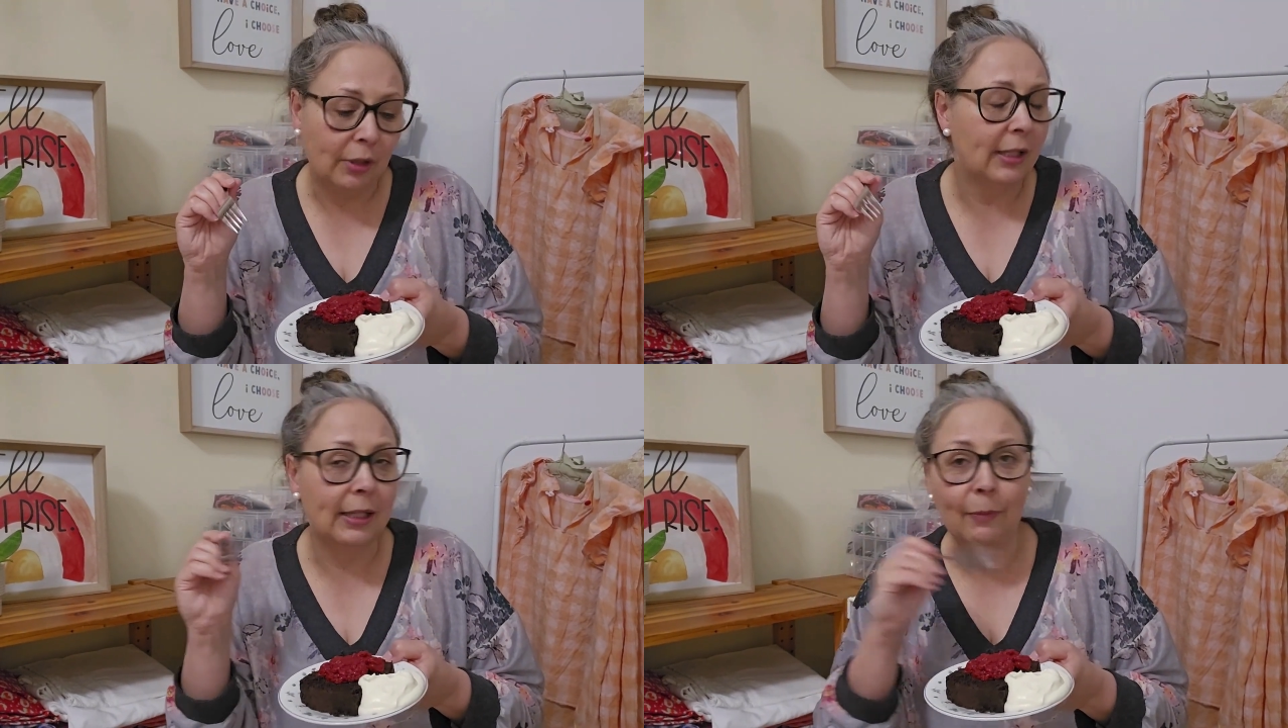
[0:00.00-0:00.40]

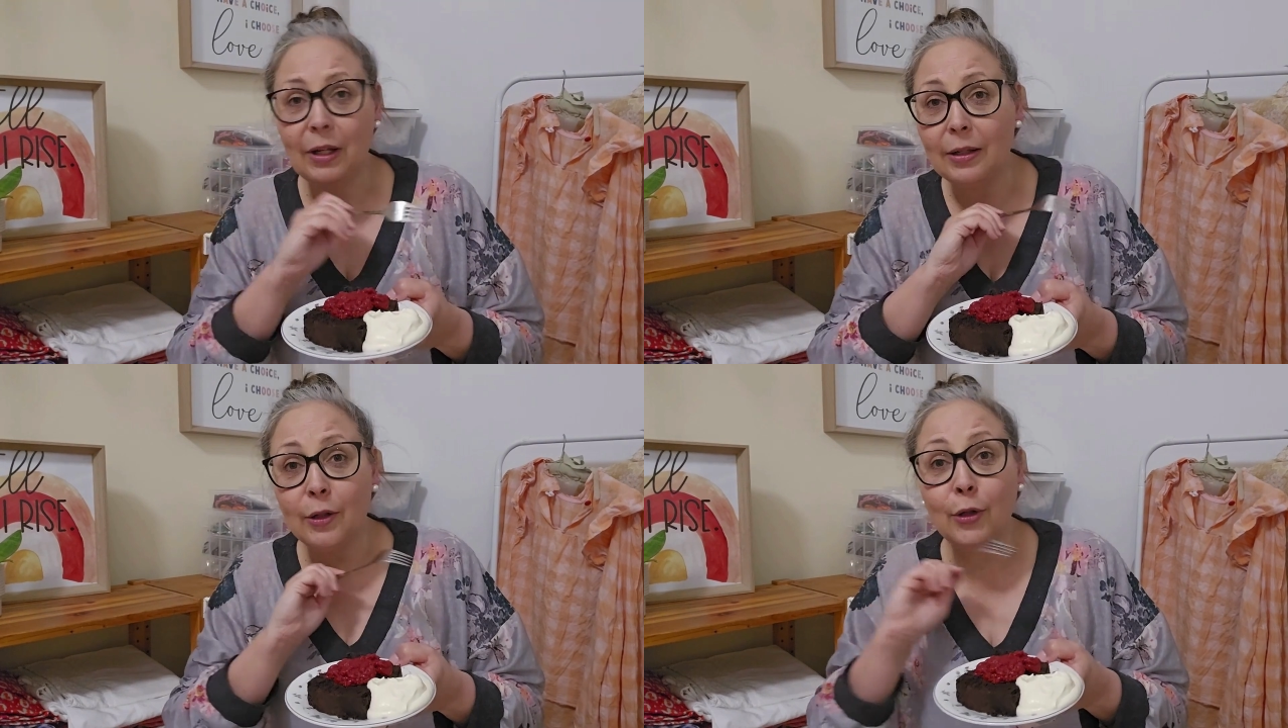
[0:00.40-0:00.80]

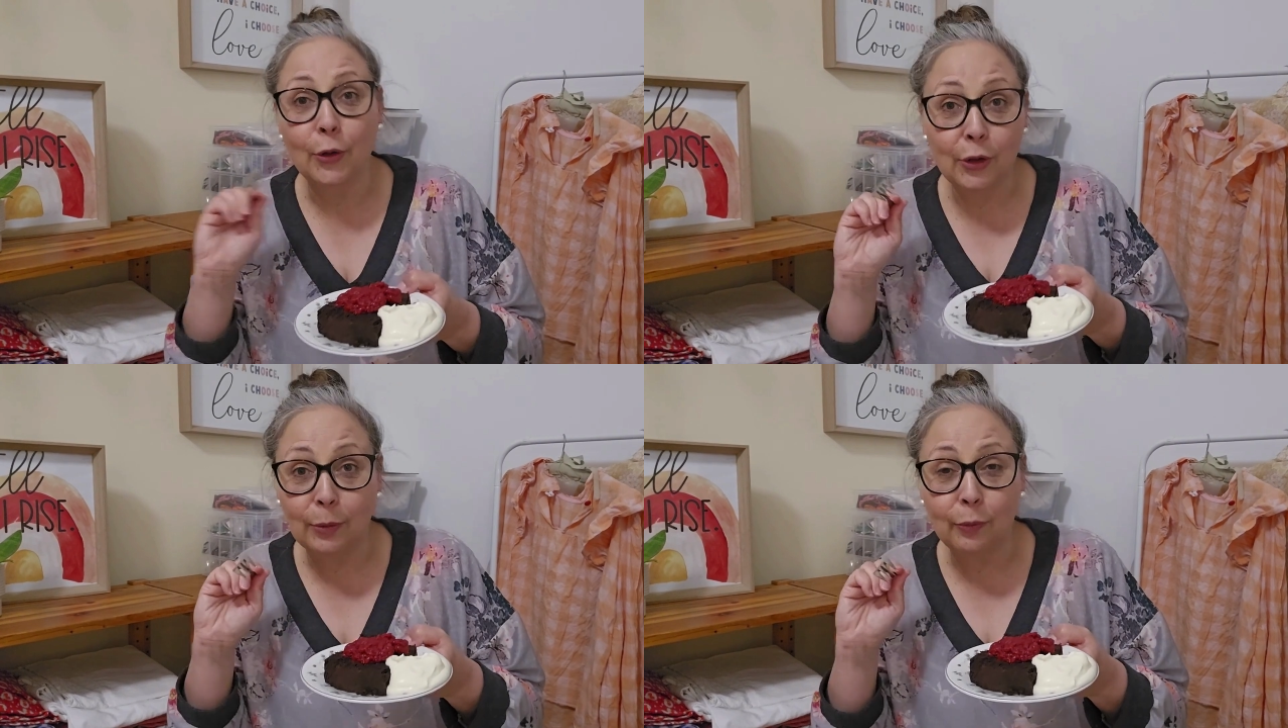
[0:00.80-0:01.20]
Something so
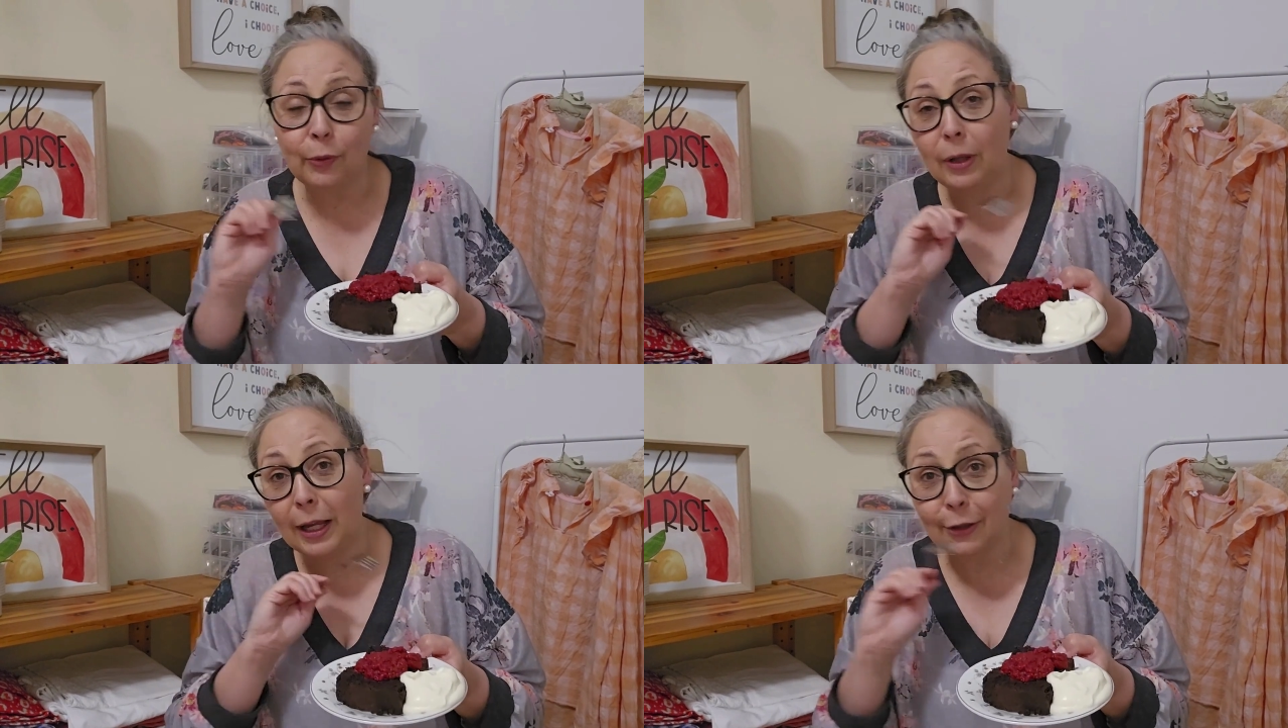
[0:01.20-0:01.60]

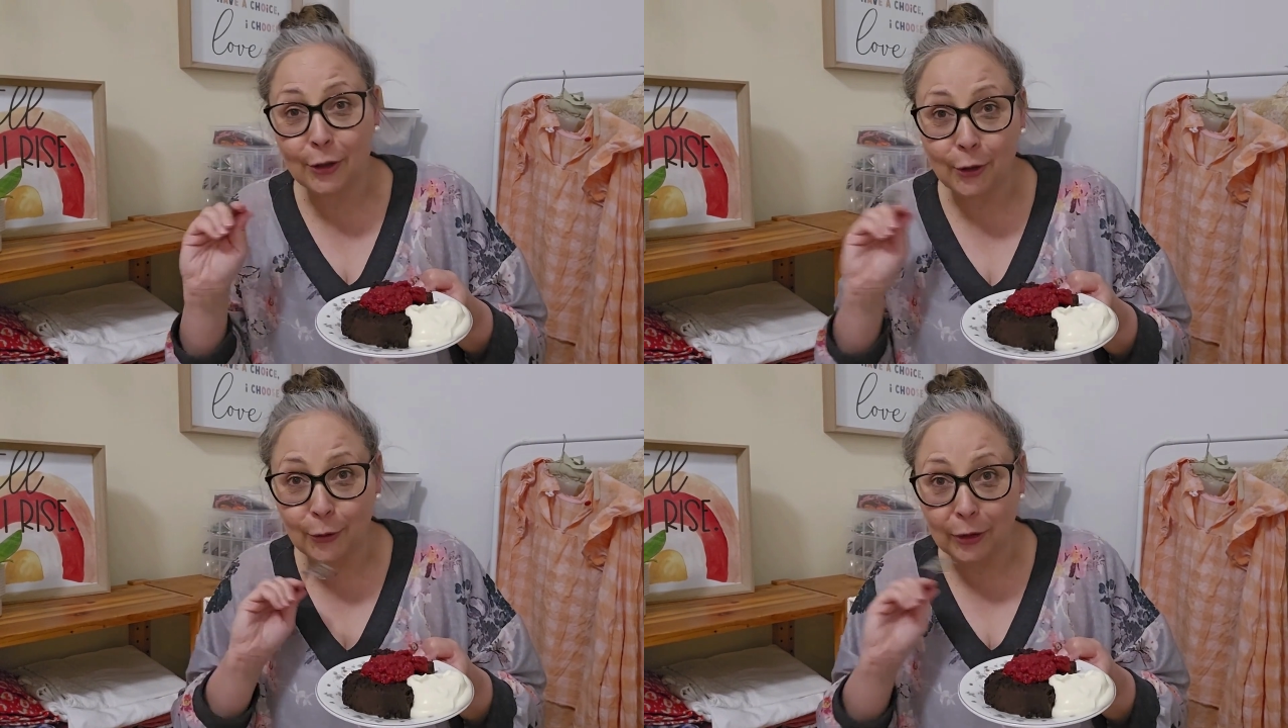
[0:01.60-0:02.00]
simple and
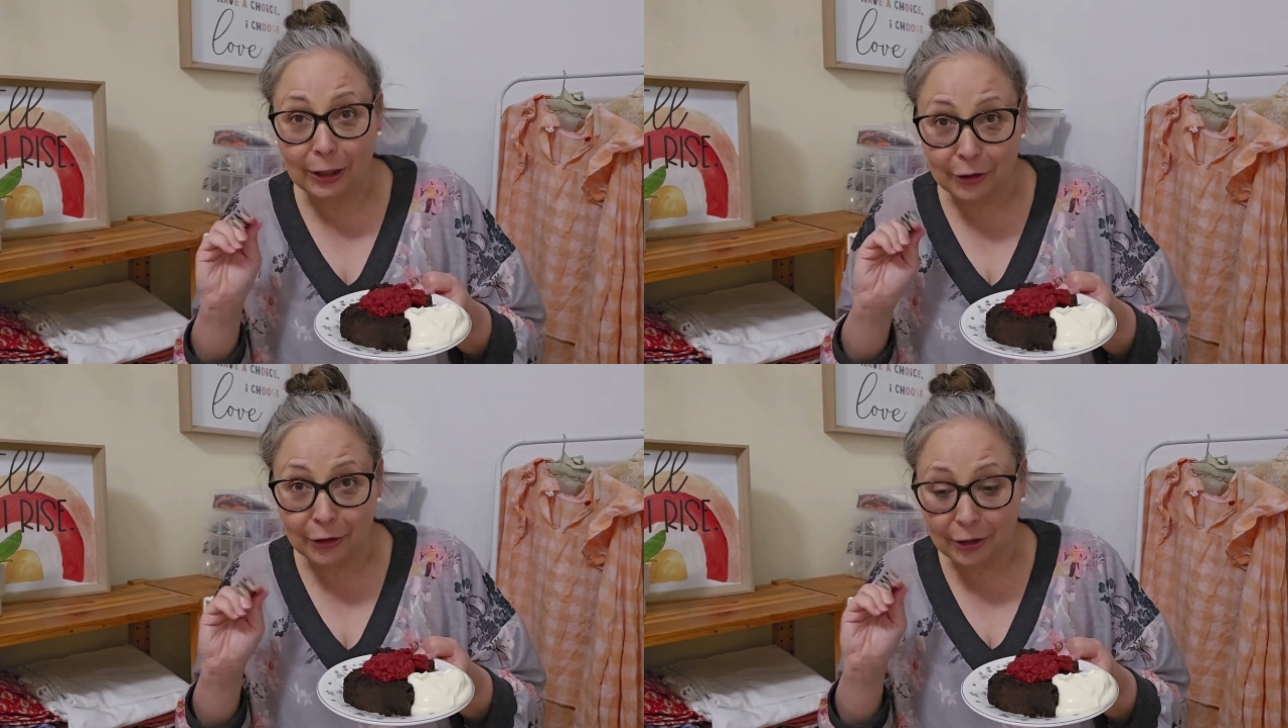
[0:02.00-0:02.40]
so
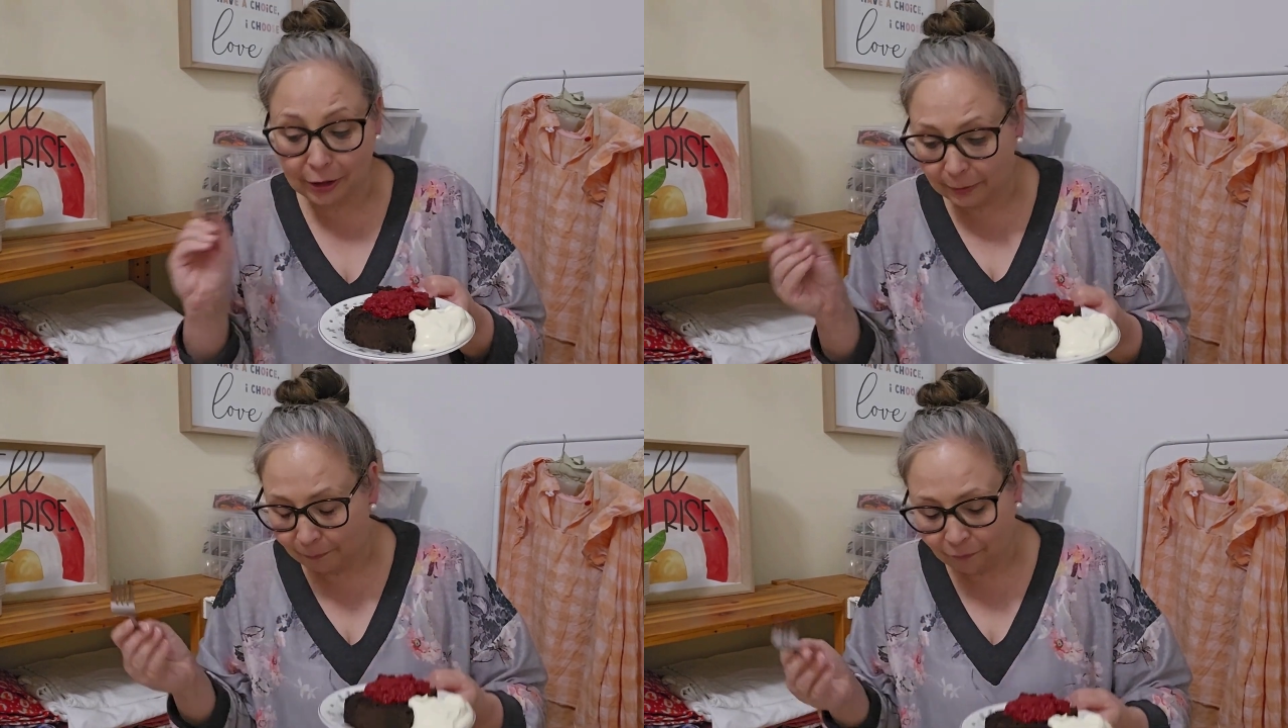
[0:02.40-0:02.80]

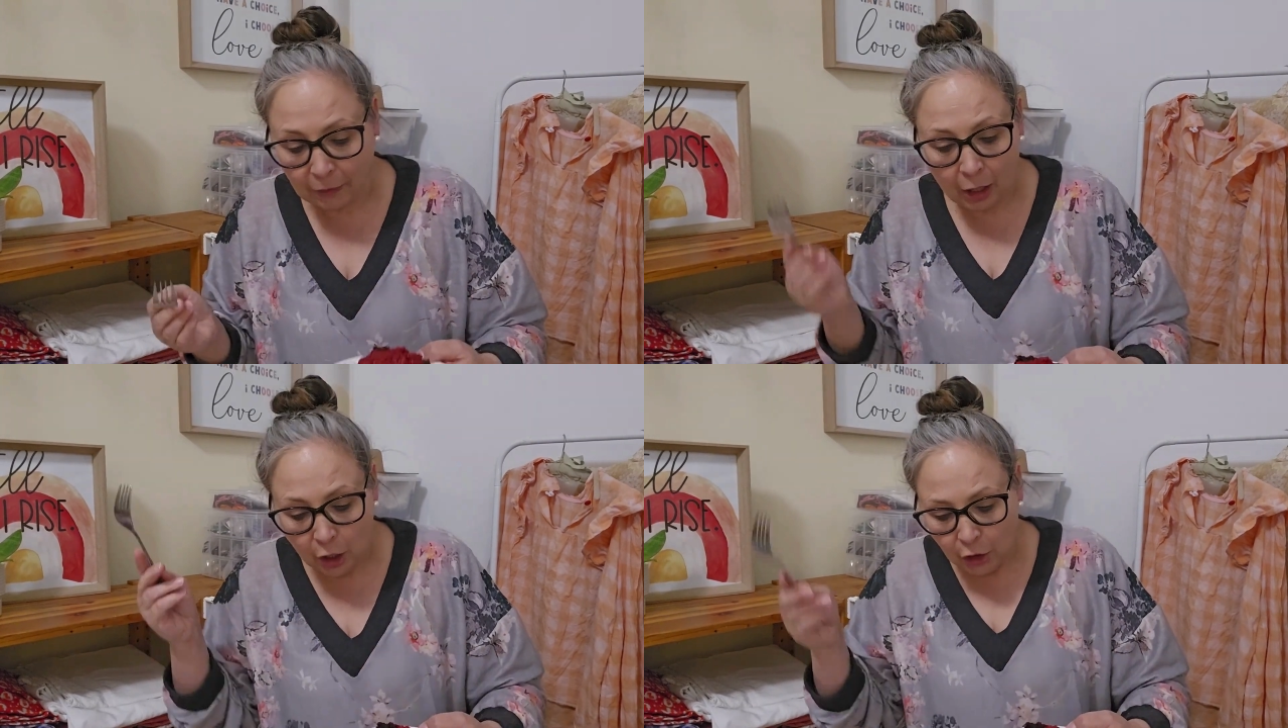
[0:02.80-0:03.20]
delicious.
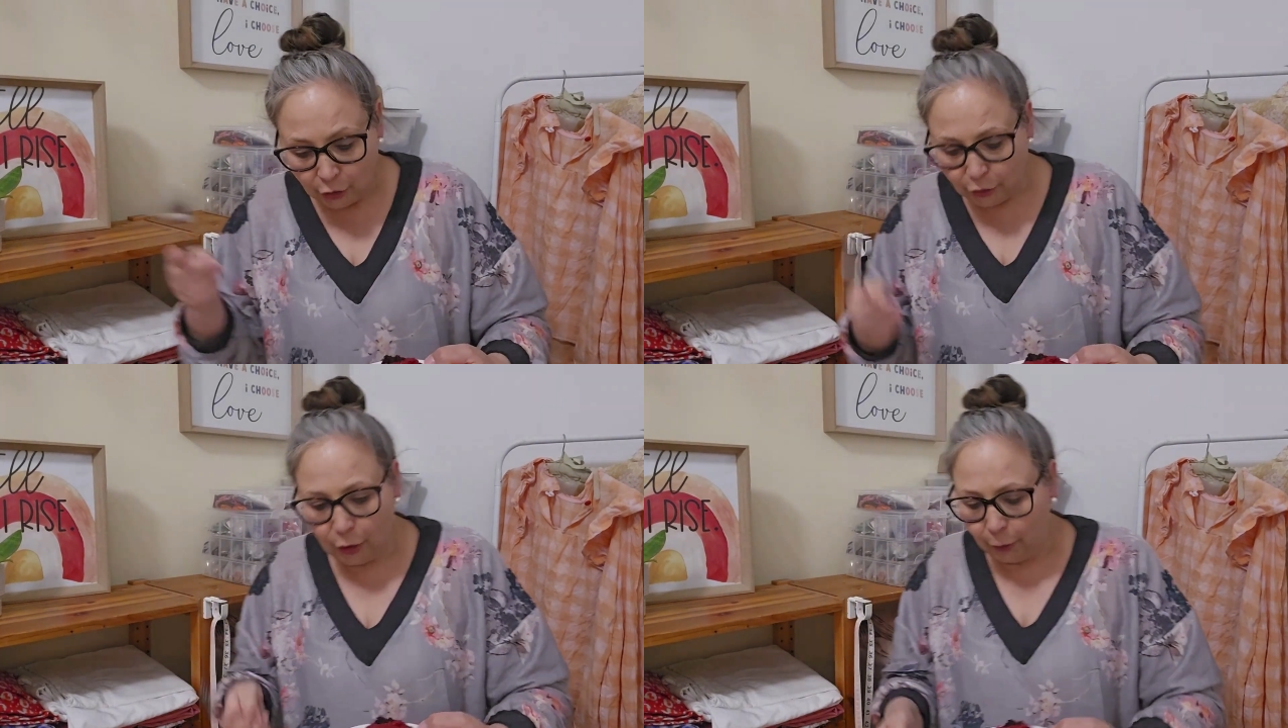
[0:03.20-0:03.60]

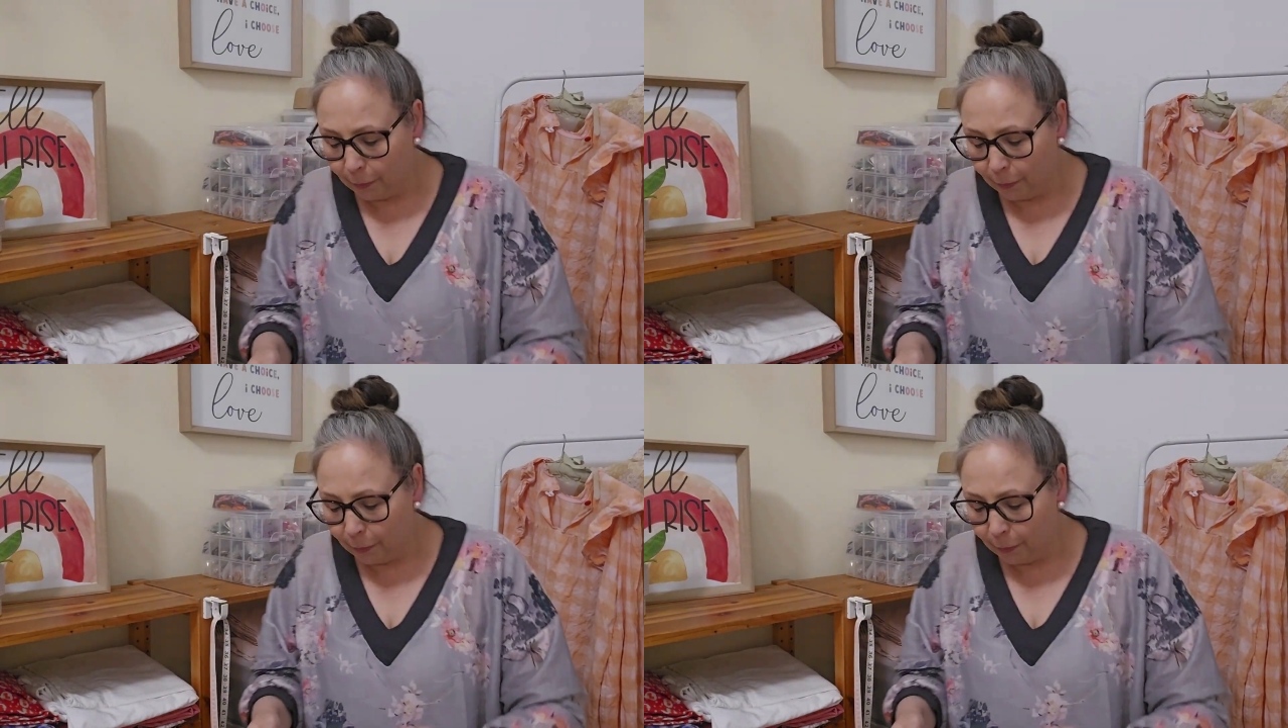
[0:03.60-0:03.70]
So